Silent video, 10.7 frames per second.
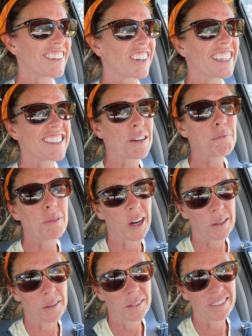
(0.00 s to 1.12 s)
There is a
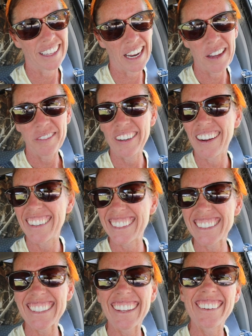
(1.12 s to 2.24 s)
bottle lamb on
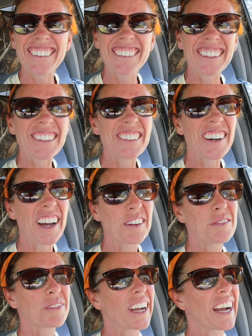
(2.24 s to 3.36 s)
this load who
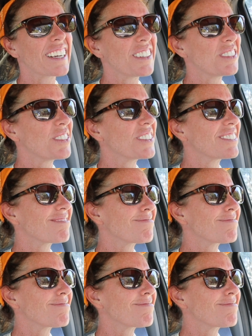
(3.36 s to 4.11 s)
I've kind of